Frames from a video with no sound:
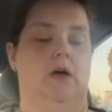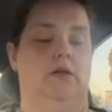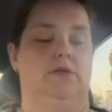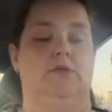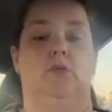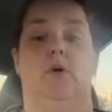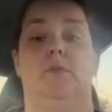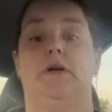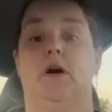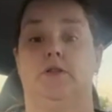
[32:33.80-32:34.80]
This is what
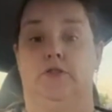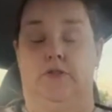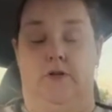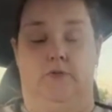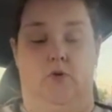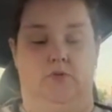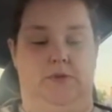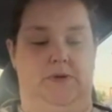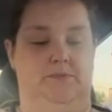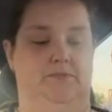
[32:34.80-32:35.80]
my doctors have told
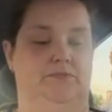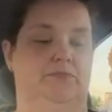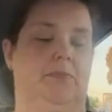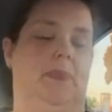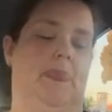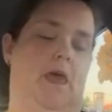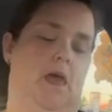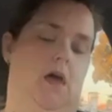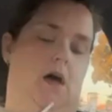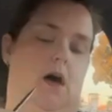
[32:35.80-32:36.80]
me.
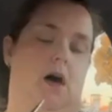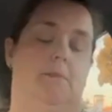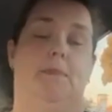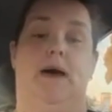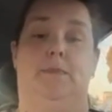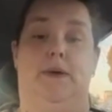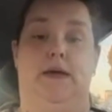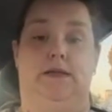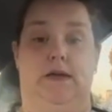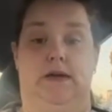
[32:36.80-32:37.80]
On bad
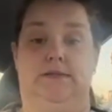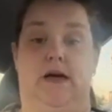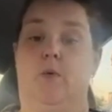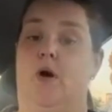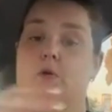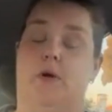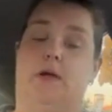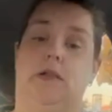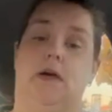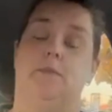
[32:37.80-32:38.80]
pain days, I walk
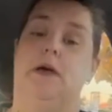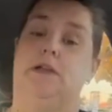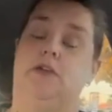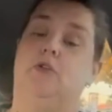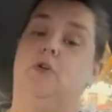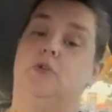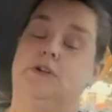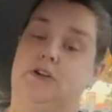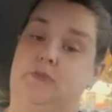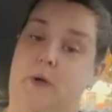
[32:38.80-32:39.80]
around like a 90-year-old
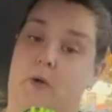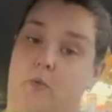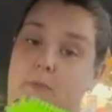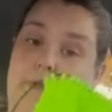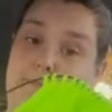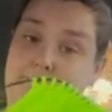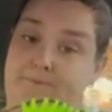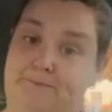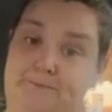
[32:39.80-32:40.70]
hunchback woman.